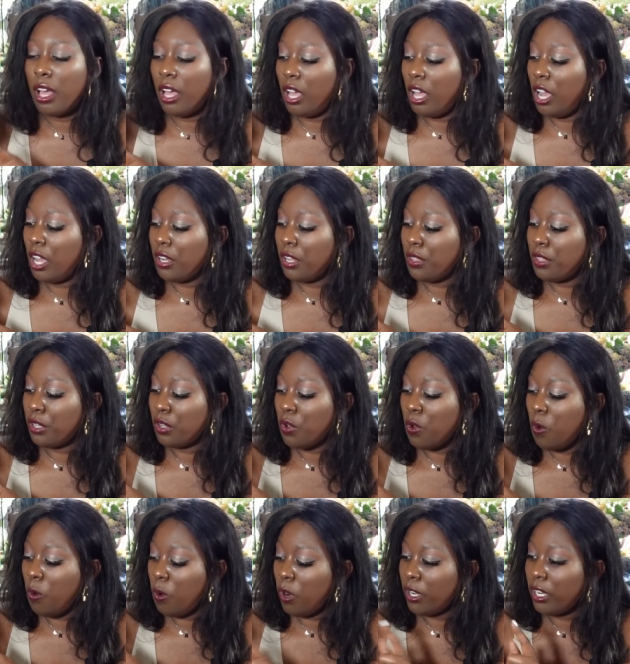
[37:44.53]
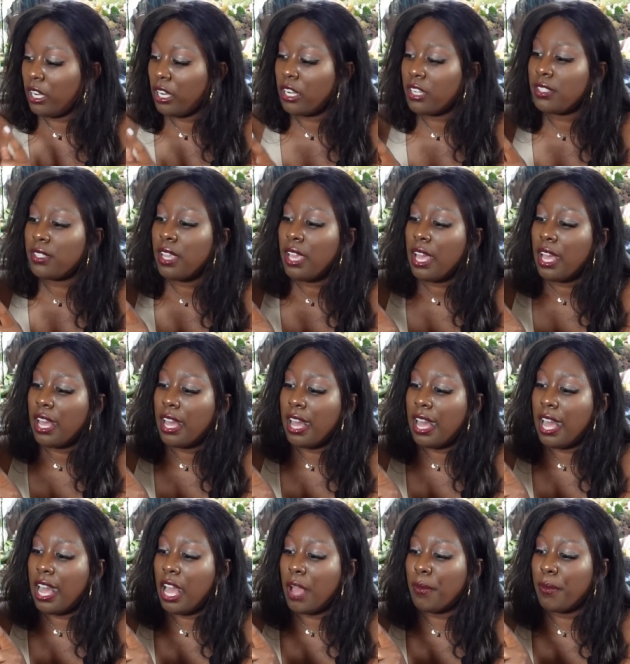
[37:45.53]
on the corners,
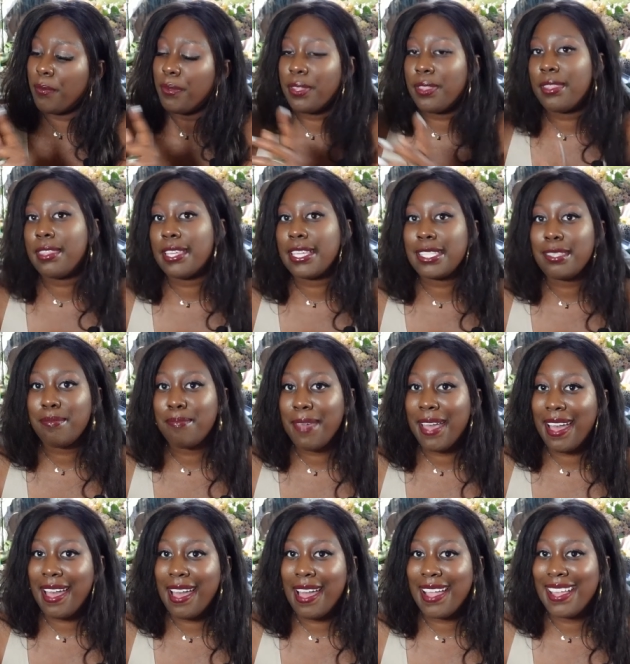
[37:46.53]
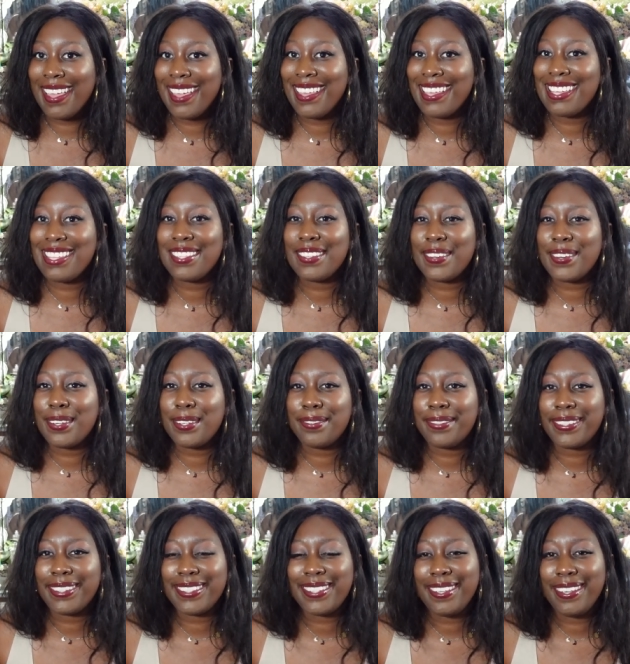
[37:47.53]
but this bag is
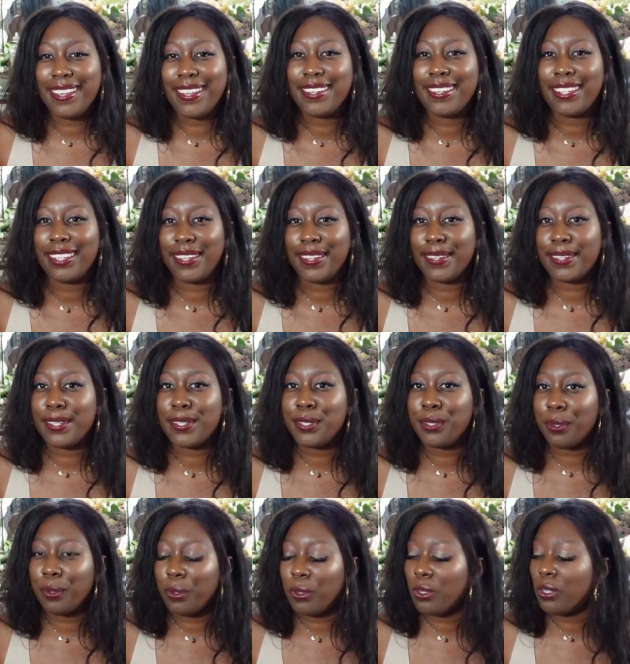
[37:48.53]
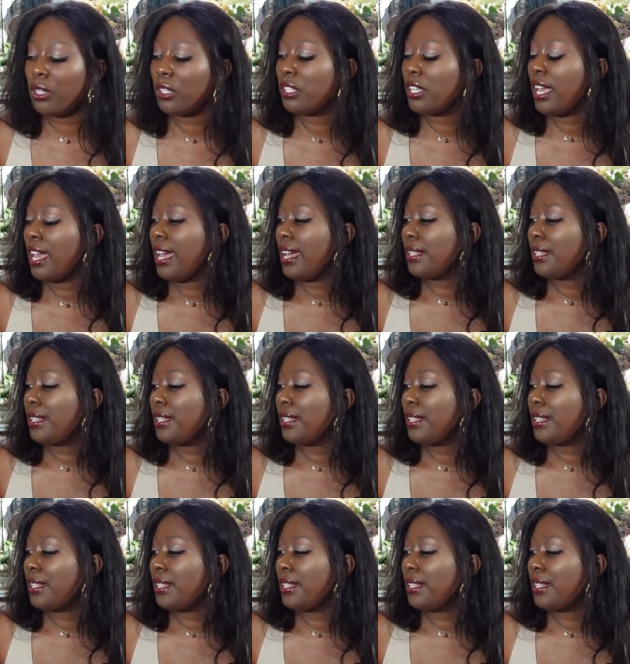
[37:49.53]
over 10 years old.